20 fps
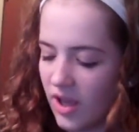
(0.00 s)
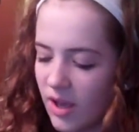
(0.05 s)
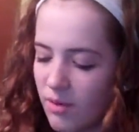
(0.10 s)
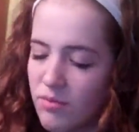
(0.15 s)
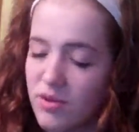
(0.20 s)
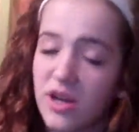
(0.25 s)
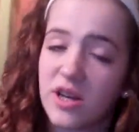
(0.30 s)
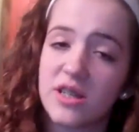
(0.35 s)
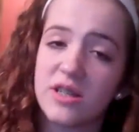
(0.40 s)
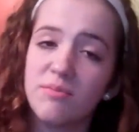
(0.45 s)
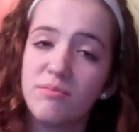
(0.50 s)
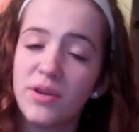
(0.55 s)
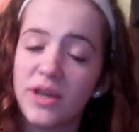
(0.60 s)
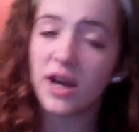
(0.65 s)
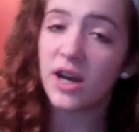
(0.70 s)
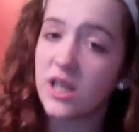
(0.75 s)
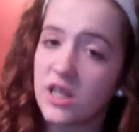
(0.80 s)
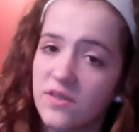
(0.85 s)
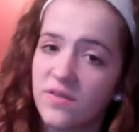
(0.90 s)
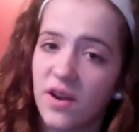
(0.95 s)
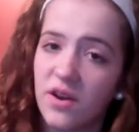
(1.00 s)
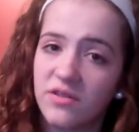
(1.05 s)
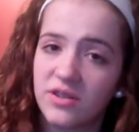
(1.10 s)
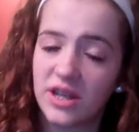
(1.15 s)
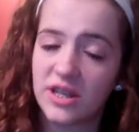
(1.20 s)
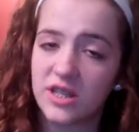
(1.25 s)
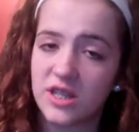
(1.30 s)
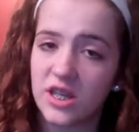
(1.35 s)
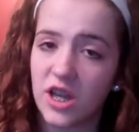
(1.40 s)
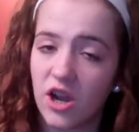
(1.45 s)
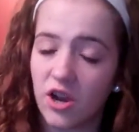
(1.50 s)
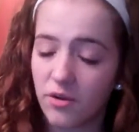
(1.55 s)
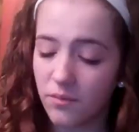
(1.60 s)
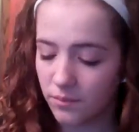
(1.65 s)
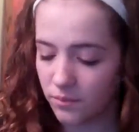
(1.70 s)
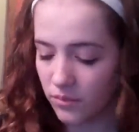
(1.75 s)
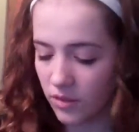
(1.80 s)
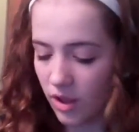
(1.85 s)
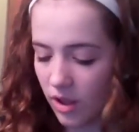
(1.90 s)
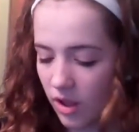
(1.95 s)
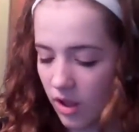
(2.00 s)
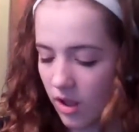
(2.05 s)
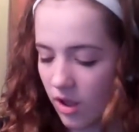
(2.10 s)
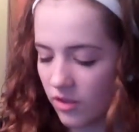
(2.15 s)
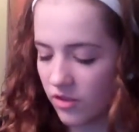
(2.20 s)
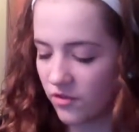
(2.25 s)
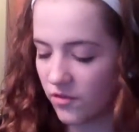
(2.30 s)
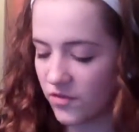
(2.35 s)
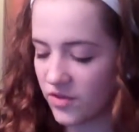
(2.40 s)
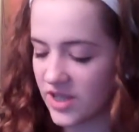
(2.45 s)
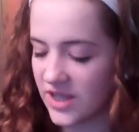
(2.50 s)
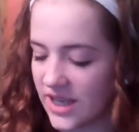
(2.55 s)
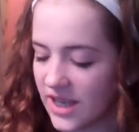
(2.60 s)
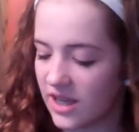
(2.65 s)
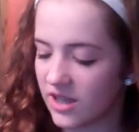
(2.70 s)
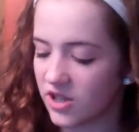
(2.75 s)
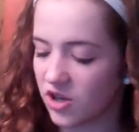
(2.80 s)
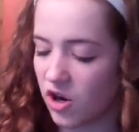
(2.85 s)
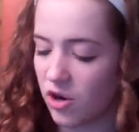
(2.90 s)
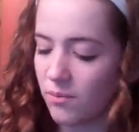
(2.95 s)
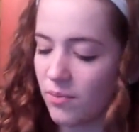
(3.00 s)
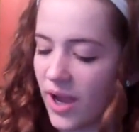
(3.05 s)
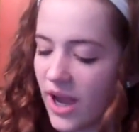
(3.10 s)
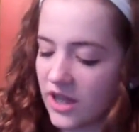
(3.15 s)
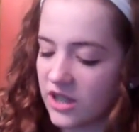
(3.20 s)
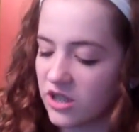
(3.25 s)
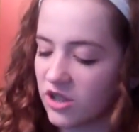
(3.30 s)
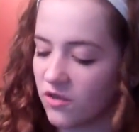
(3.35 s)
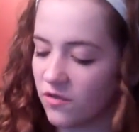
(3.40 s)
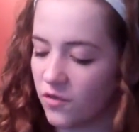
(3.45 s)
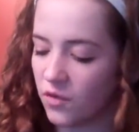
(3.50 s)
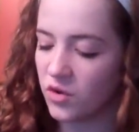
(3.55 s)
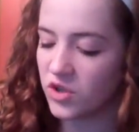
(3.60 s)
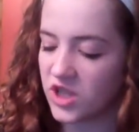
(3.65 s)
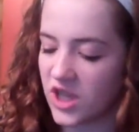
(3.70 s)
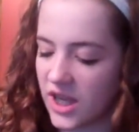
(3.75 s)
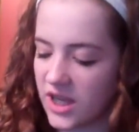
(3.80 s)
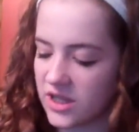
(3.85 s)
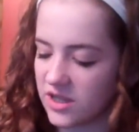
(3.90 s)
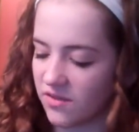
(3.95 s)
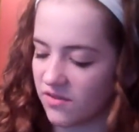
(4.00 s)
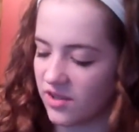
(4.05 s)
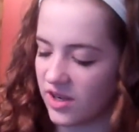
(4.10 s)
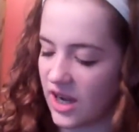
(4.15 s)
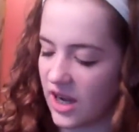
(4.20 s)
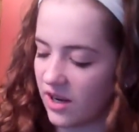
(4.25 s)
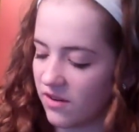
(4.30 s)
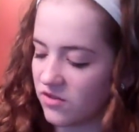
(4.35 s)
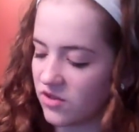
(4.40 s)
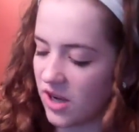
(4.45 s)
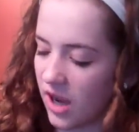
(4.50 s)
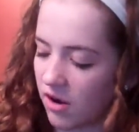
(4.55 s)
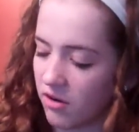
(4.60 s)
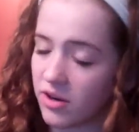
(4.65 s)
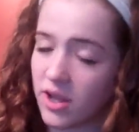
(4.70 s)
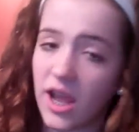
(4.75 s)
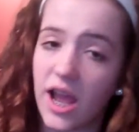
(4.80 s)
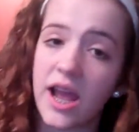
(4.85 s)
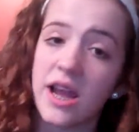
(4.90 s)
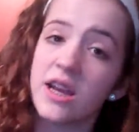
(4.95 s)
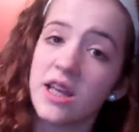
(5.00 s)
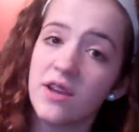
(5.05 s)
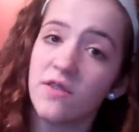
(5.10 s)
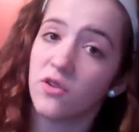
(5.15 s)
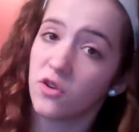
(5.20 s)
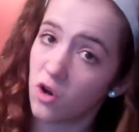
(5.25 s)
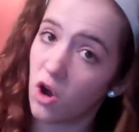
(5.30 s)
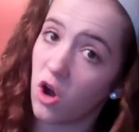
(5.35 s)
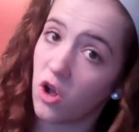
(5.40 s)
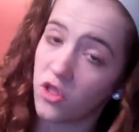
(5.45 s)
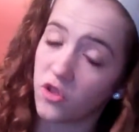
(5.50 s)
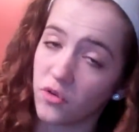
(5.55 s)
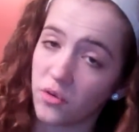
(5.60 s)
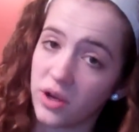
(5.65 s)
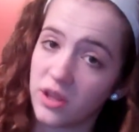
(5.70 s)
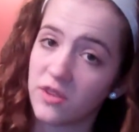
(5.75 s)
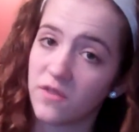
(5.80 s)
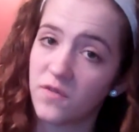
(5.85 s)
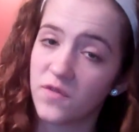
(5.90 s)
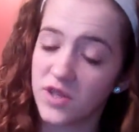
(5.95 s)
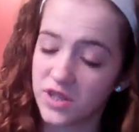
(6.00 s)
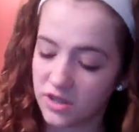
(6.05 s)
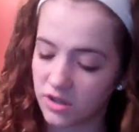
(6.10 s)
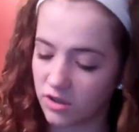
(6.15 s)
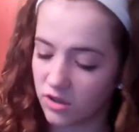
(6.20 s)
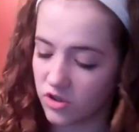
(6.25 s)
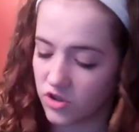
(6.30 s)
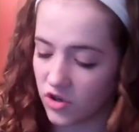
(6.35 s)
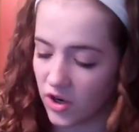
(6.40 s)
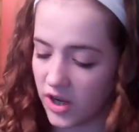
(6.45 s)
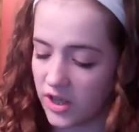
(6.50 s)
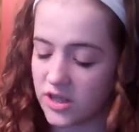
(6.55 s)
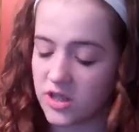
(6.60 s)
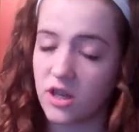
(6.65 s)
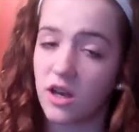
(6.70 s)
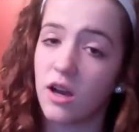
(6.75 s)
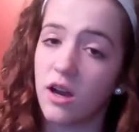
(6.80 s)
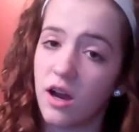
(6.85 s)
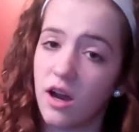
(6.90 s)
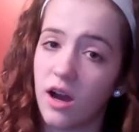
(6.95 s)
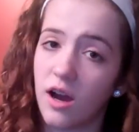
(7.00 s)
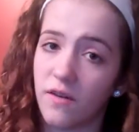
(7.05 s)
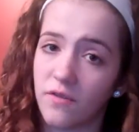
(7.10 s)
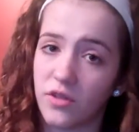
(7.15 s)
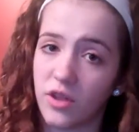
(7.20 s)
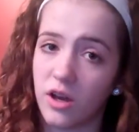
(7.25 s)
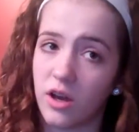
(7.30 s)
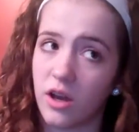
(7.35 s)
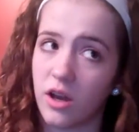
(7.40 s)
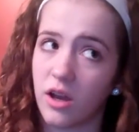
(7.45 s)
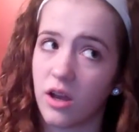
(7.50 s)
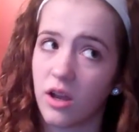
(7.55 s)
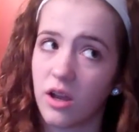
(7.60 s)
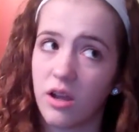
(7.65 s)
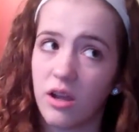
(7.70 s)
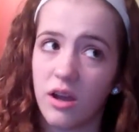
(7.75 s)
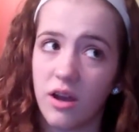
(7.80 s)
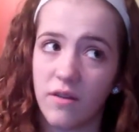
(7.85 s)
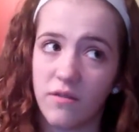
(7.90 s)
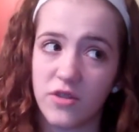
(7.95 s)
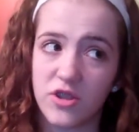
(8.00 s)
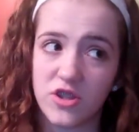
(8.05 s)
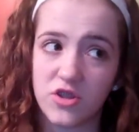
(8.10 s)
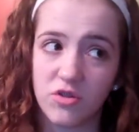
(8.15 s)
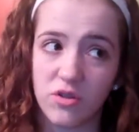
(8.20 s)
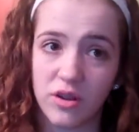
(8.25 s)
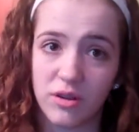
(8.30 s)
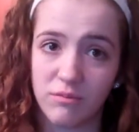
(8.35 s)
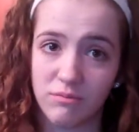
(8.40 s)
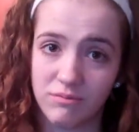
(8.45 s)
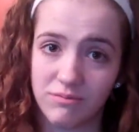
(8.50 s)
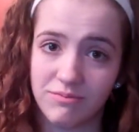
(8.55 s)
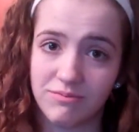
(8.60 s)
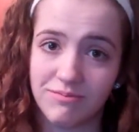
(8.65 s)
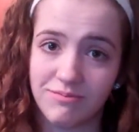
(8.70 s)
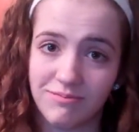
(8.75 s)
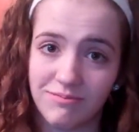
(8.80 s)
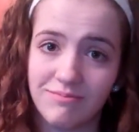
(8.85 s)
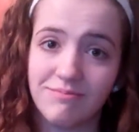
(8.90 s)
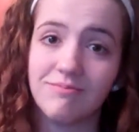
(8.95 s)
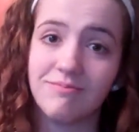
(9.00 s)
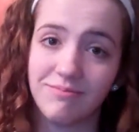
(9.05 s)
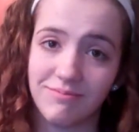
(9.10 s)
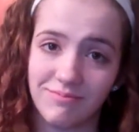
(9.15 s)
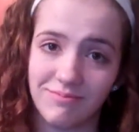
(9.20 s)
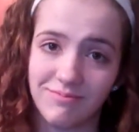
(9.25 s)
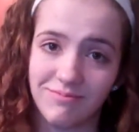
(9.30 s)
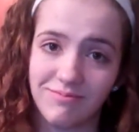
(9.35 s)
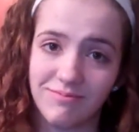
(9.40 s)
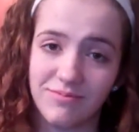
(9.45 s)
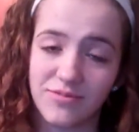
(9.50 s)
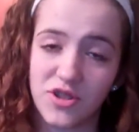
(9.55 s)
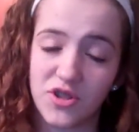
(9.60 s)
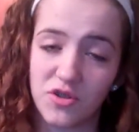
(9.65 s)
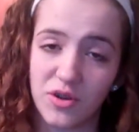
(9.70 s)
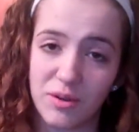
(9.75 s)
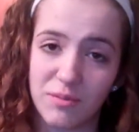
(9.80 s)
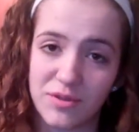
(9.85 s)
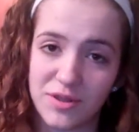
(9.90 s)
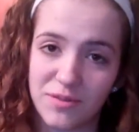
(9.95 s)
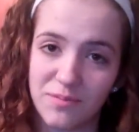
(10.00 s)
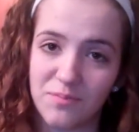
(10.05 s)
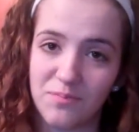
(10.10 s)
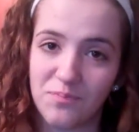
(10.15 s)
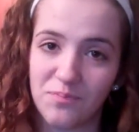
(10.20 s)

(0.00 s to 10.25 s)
Because of how dense they are, the snails are impacting the food chains of the native trout and even altering the physical traits of the streams.